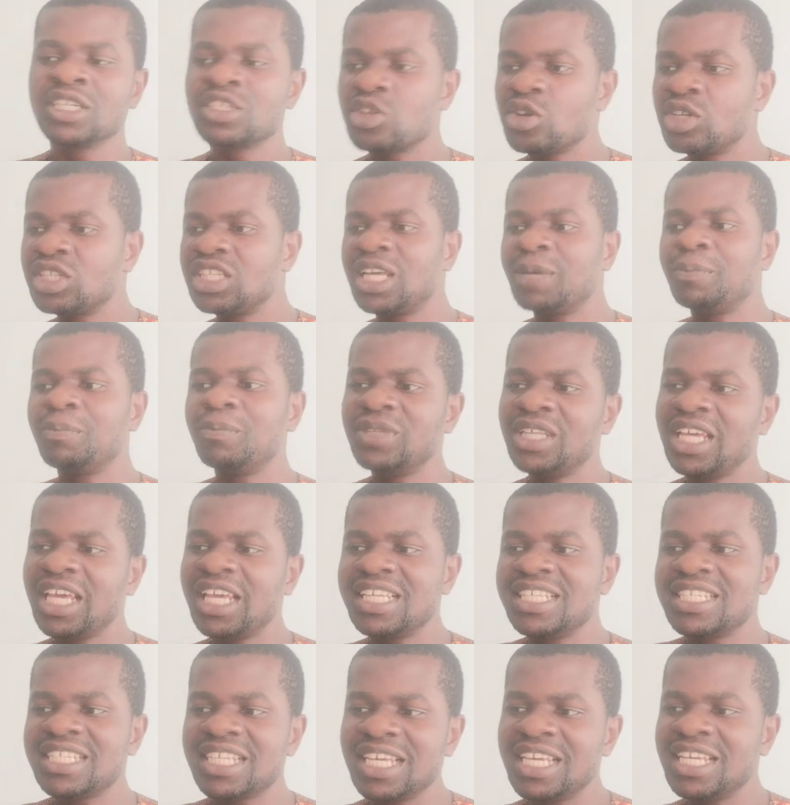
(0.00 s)
So
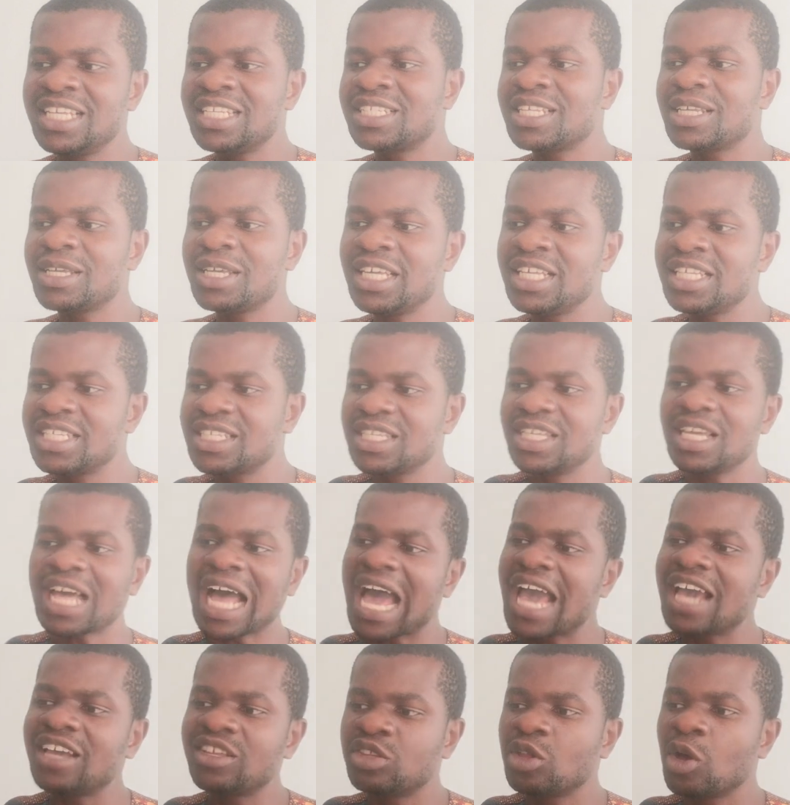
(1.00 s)
his
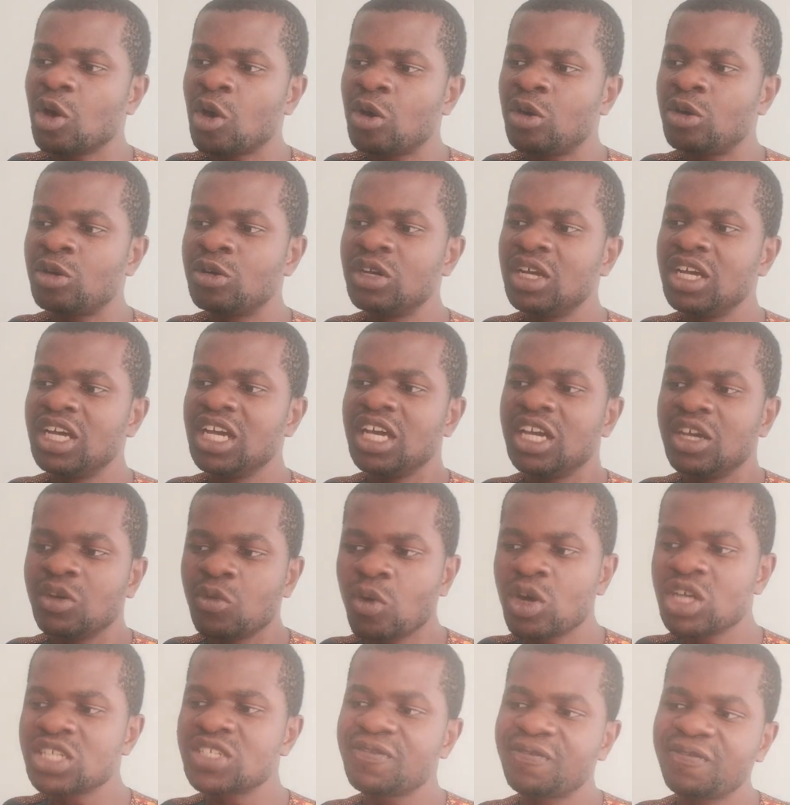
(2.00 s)
idol
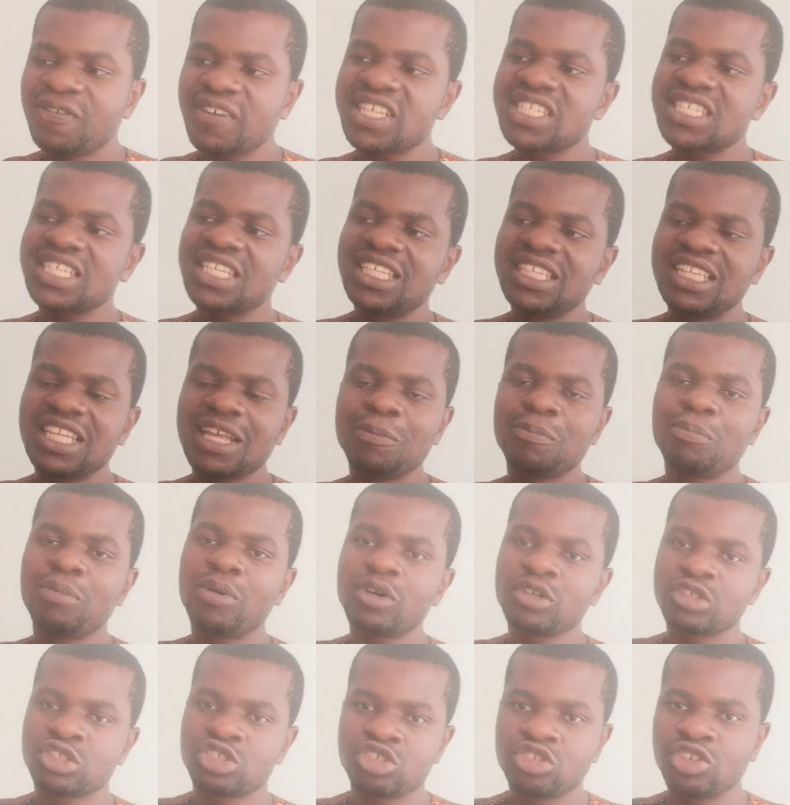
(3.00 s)
was facing the
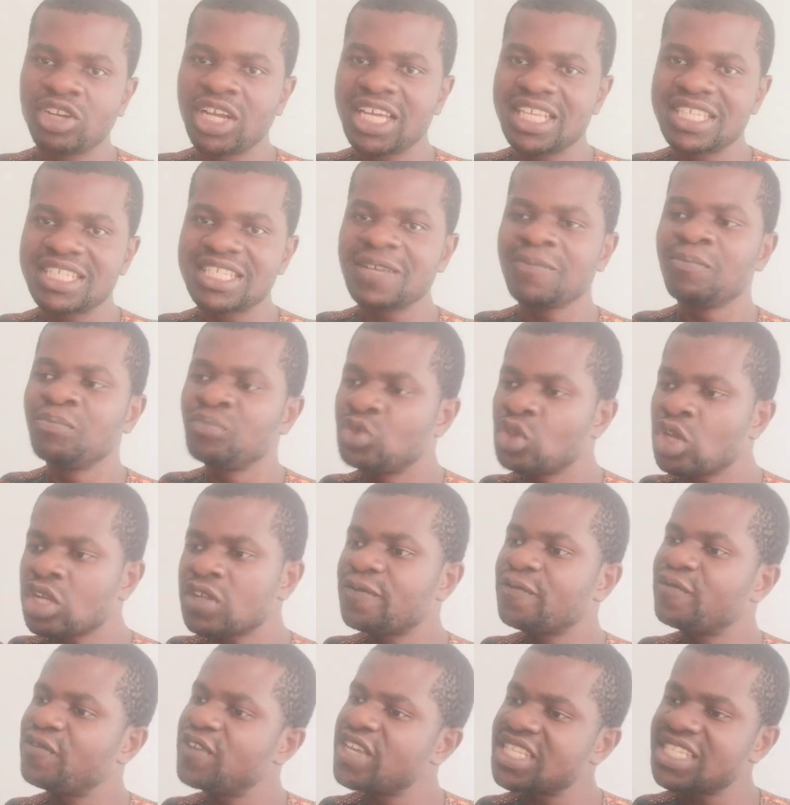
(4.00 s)
portrait,
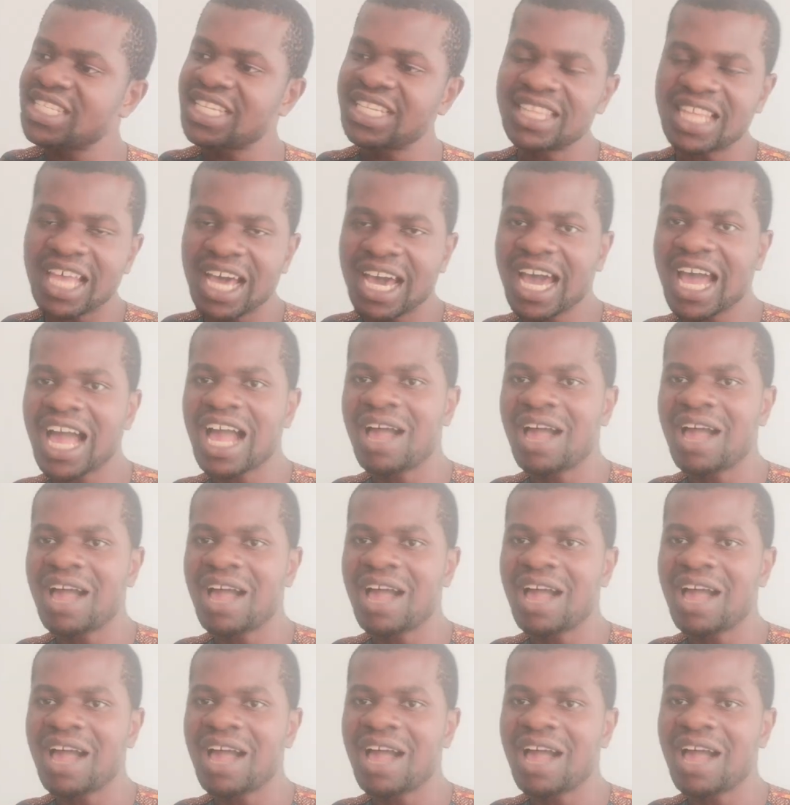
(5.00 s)
not facing the